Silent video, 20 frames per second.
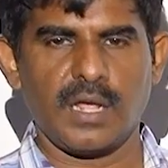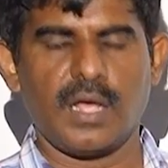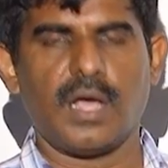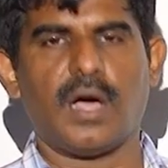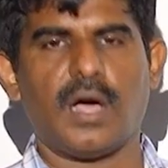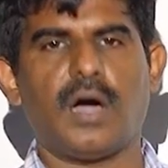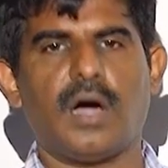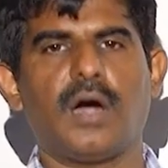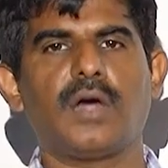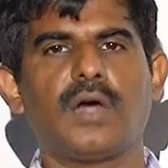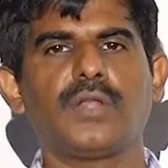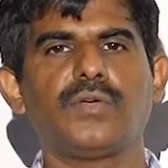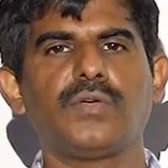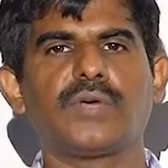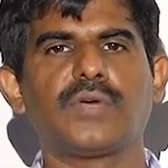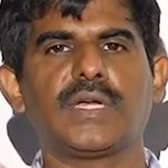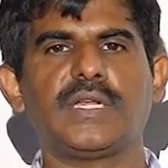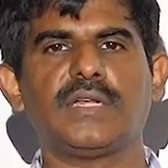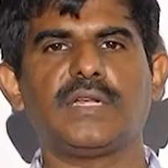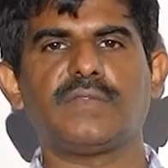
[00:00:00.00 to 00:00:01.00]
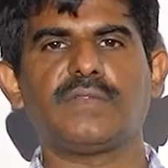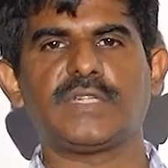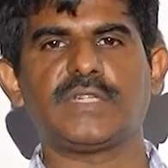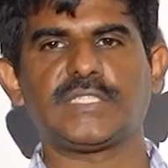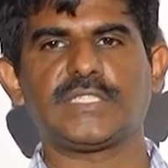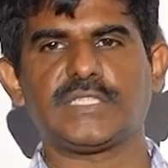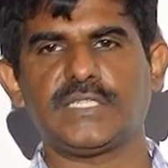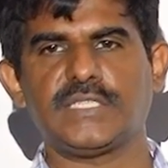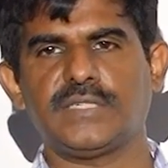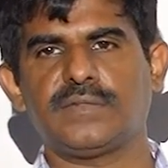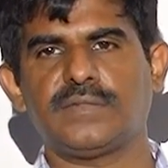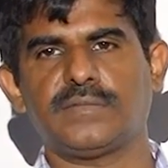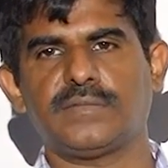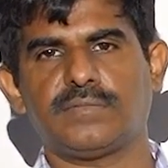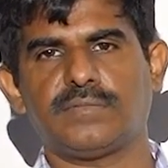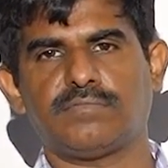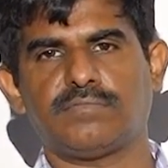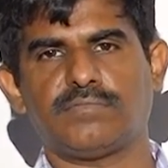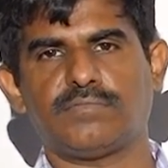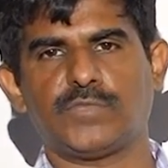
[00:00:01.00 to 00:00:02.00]
or you can invest in
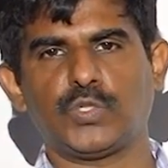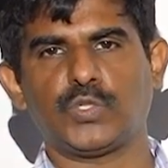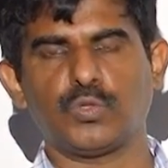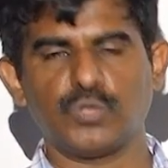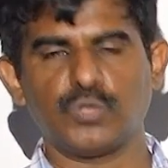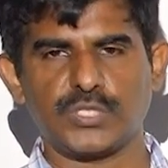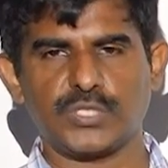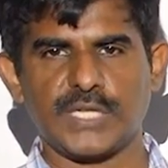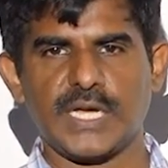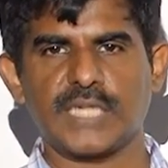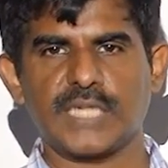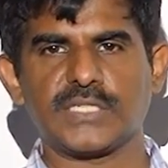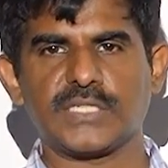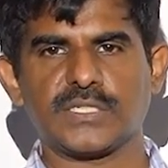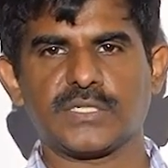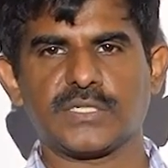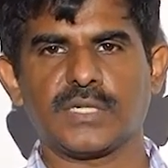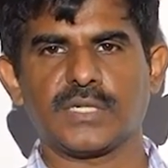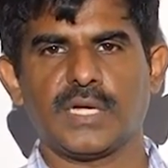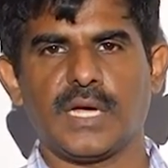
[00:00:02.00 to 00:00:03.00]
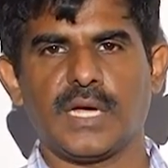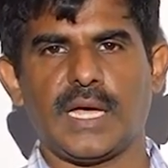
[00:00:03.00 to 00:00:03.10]
two shares.